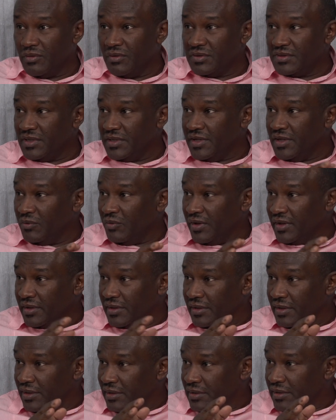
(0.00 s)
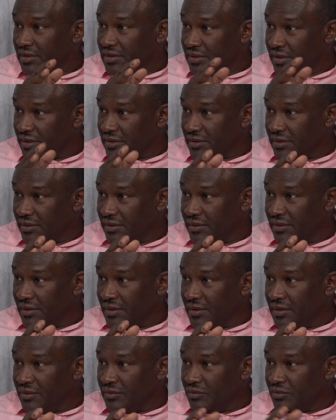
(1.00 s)
Because anyone need the shelter
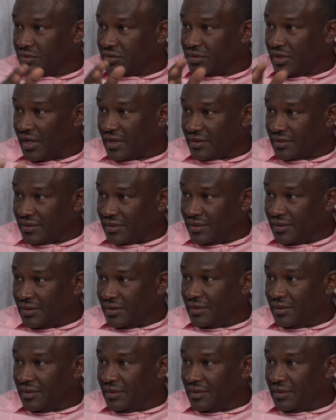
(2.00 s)
to start